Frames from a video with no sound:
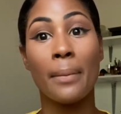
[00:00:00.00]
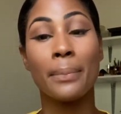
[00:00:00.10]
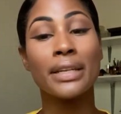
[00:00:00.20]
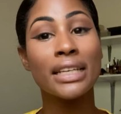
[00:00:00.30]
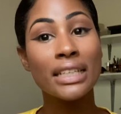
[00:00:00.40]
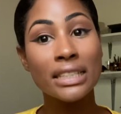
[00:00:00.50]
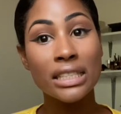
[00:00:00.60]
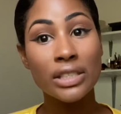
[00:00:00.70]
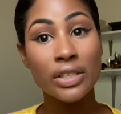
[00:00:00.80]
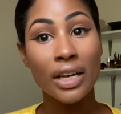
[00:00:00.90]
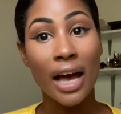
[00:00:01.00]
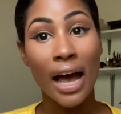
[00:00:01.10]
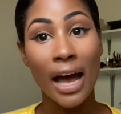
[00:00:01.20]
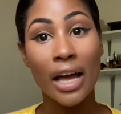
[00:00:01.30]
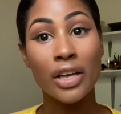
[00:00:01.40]
pleasing to the
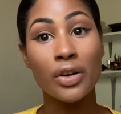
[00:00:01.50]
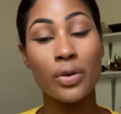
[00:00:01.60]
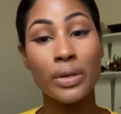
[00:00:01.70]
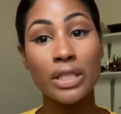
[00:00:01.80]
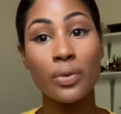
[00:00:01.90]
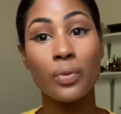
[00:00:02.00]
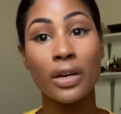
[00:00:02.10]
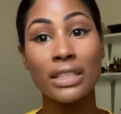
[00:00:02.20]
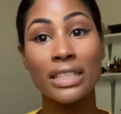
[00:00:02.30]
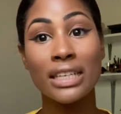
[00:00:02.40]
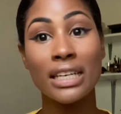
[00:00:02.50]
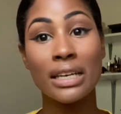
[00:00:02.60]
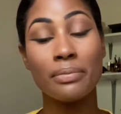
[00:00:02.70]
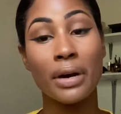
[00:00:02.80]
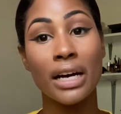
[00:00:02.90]
eye, you're going to want to
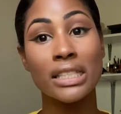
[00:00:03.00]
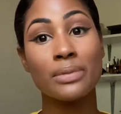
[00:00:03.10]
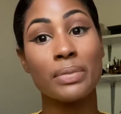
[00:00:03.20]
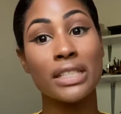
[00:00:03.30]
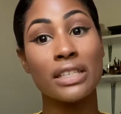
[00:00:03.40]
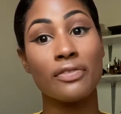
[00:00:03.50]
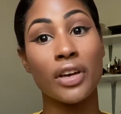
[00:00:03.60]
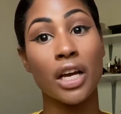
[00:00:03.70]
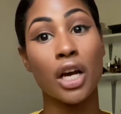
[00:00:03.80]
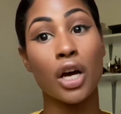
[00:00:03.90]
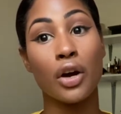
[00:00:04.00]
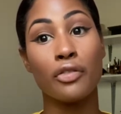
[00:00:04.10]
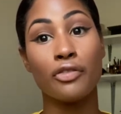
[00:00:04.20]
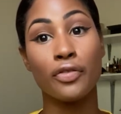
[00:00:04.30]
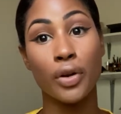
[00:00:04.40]
keep a specific
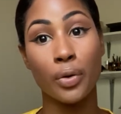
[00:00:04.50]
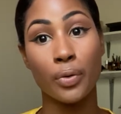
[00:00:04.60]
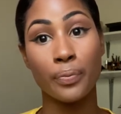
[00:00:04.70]
flow.